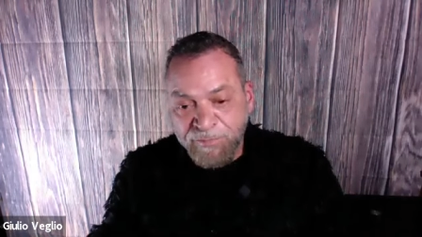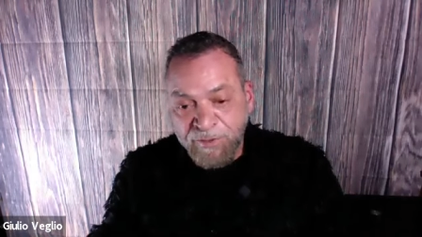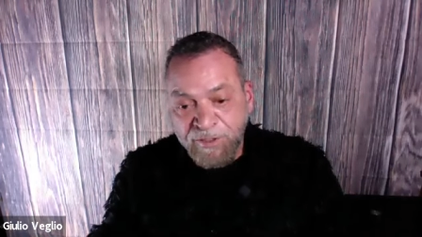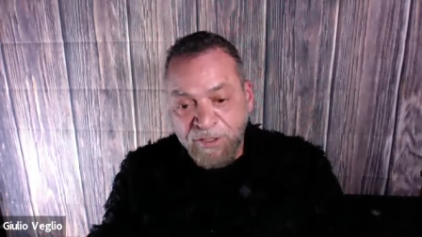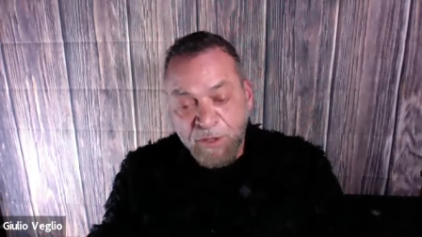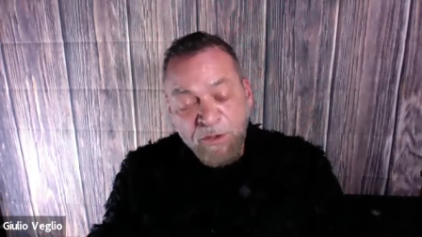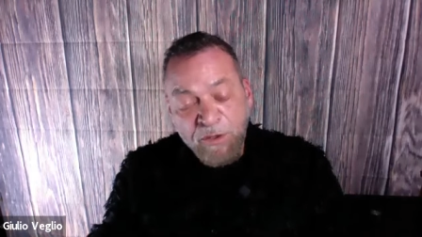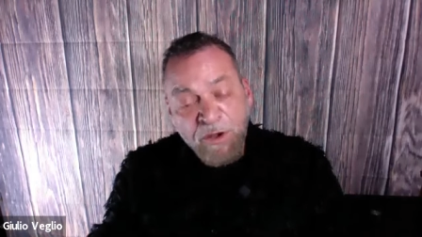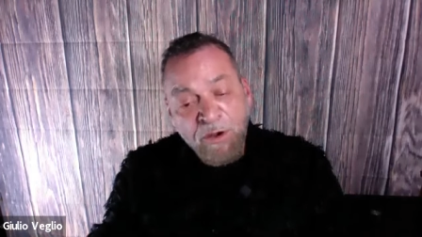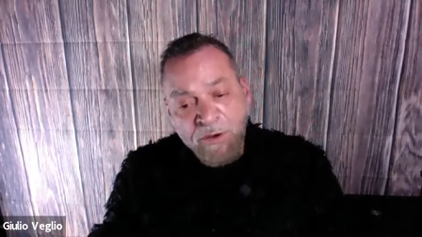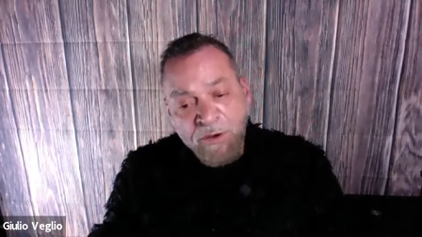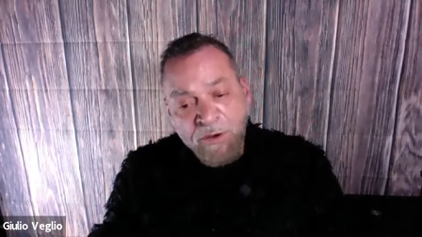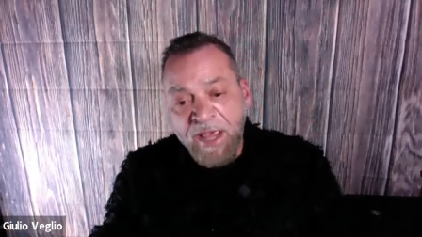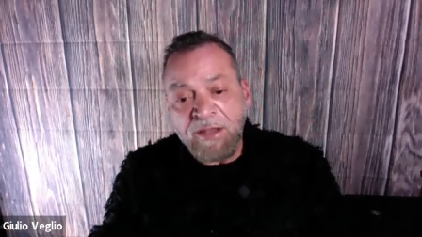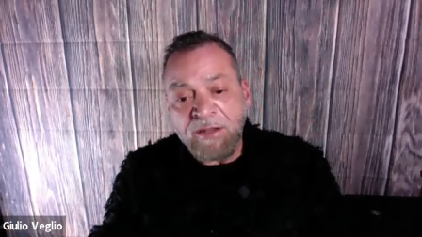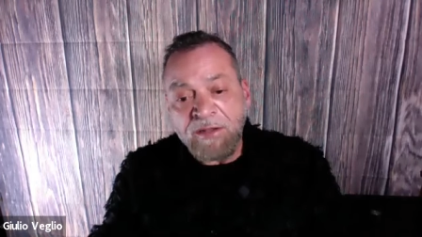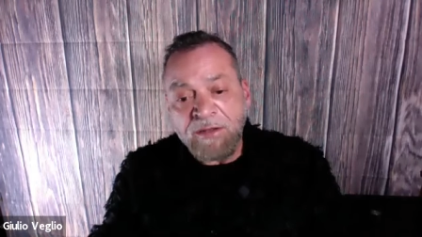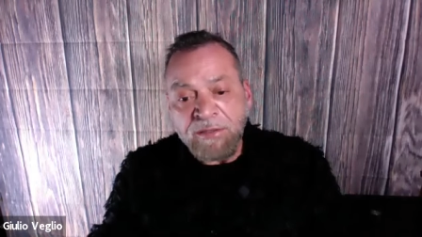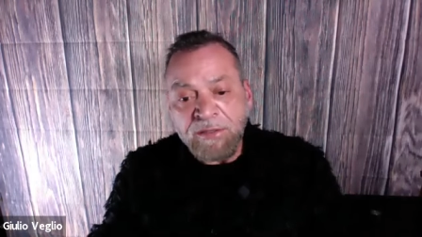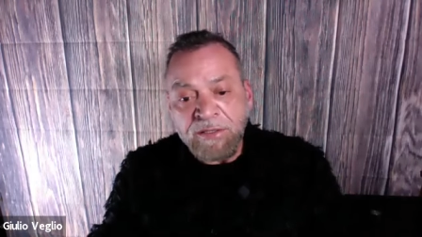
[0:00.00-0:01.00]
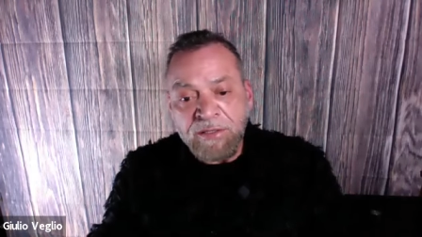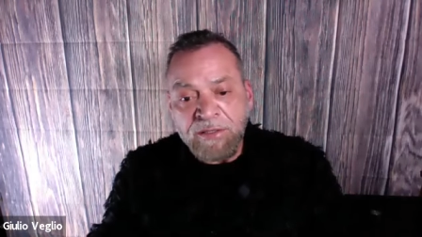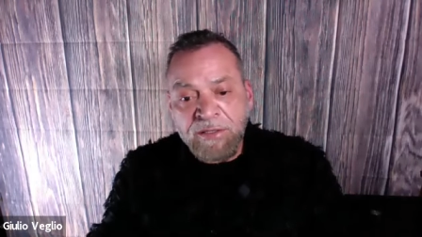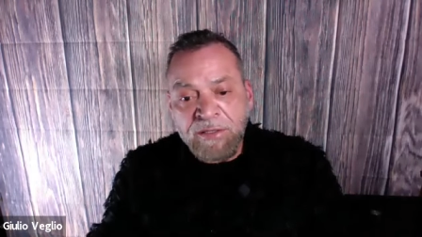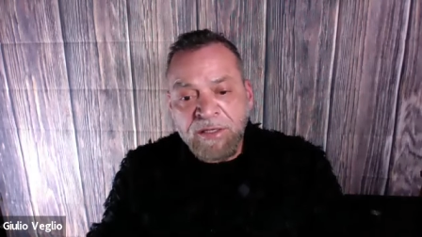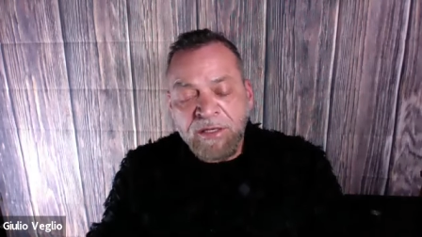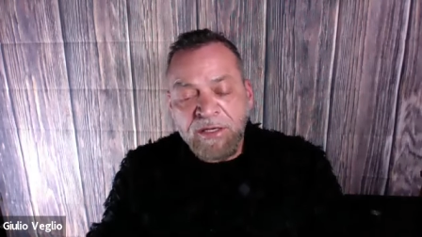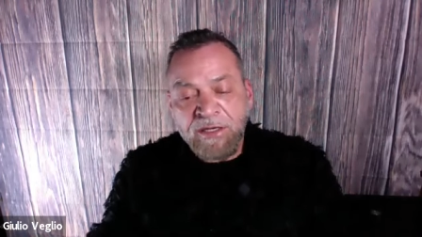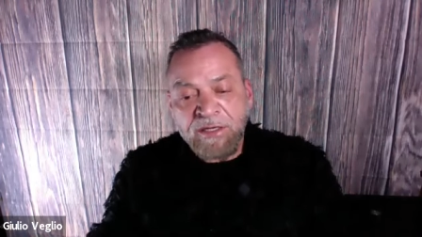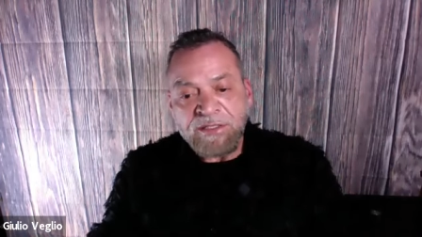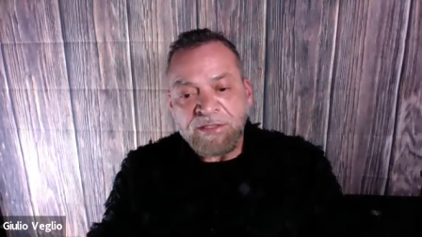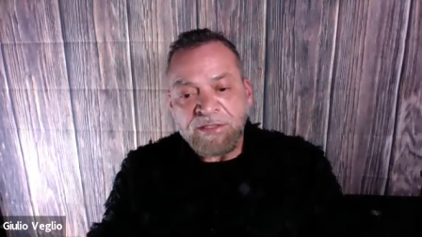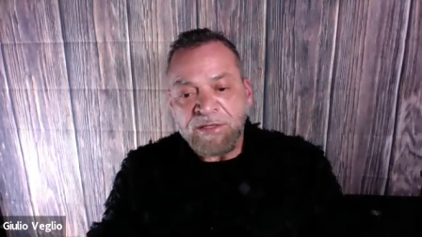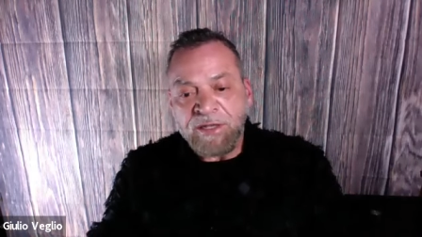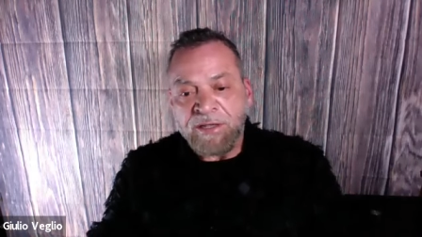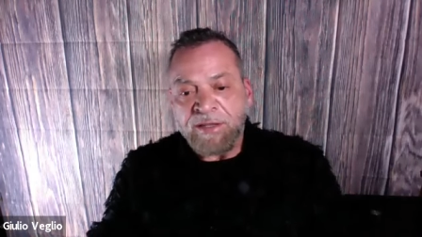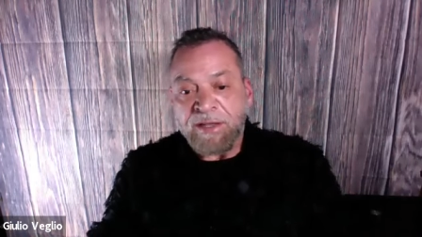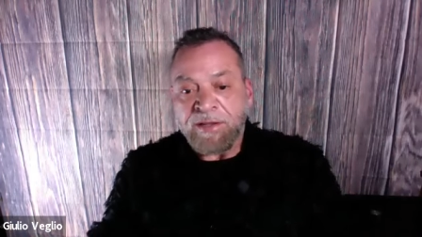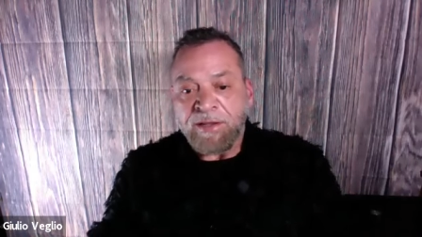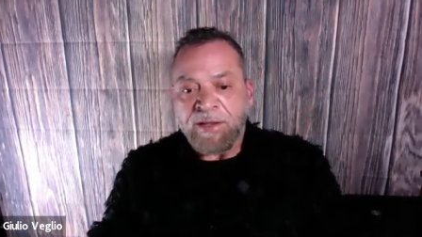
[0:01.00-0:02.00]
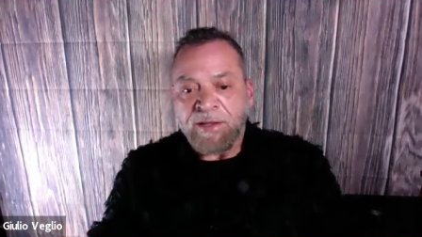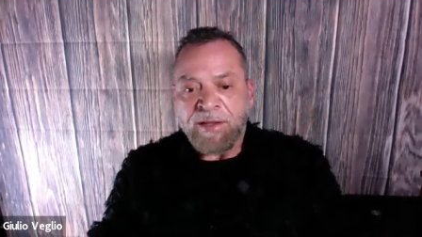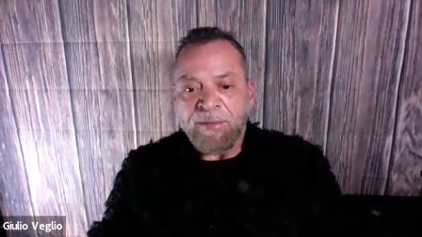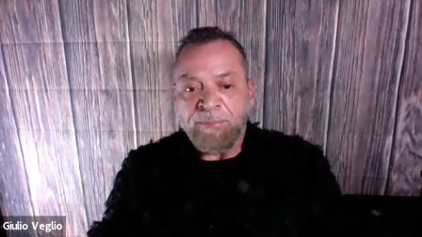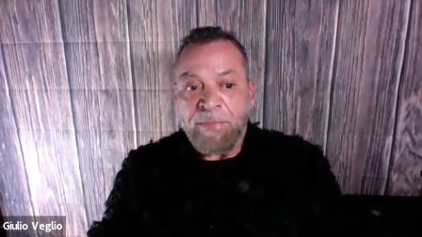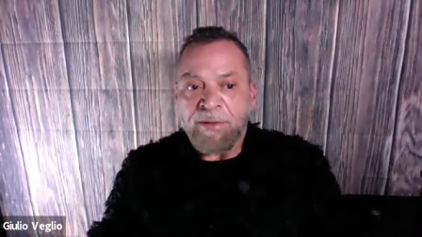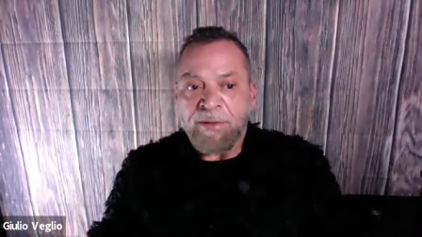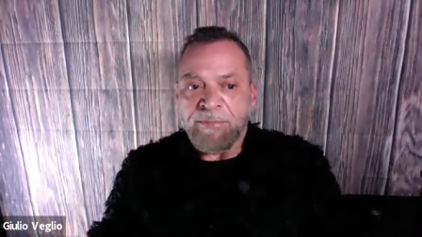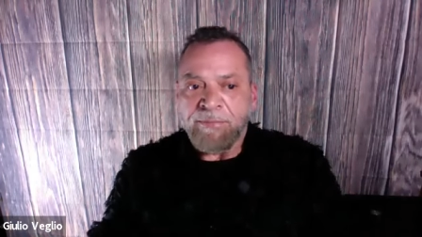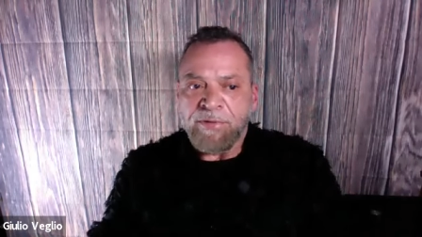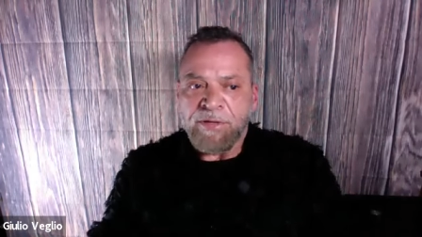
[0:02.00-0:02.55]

you know, cocaine, because it, it,